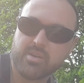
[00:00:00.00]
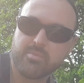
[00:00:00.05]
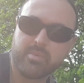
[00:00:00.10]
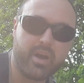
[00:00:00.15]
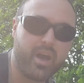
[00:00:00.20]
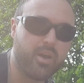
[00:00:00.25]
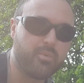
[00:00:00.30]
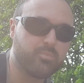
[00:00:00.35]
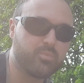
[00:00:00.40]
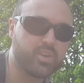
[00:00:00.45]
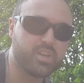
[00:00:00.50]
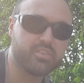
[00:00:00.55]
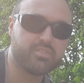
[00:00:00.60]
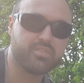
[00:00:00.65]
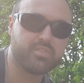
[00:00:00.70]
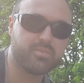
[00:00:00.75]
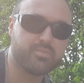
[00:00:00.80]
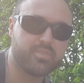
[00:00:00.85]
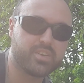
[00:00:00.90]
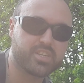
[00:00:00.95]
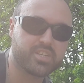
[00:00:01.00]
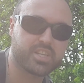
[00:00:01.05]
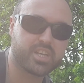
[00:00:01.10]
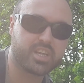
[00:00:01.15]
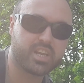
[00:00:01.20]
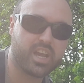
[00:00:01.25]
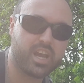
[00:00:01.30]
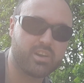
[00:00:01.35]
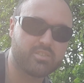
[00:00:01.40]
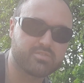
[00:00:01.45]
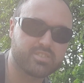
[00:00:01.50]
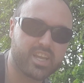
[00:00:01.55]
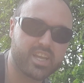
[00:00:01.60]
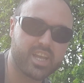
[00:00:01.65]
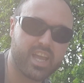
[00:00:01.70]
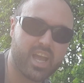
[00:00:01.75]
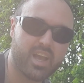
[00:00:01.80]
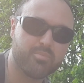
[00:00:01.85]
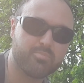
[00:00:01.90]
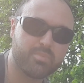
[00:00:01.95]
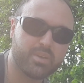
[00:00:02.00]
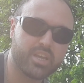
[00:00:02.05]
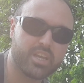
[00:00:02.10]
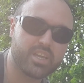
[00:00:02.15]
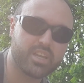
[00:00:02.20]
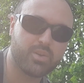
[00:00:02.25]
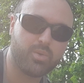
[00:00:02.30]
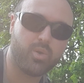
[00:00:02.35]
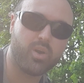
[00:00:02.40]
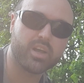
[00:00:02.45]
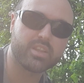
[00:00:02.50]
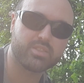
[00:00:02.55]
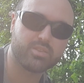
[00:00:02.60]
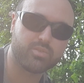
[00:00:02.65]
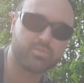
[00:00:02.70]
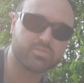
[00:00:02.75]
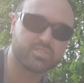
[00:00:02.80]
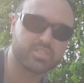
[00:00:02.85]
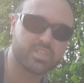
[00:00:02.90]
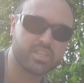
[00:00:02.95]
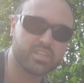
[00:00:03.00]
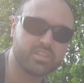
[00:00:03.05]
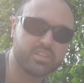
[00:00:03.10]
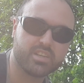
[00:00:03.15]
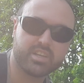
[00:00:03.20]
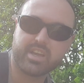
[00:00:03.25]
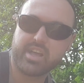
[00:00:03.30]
But when you're fishing canals, they can be quite daunting.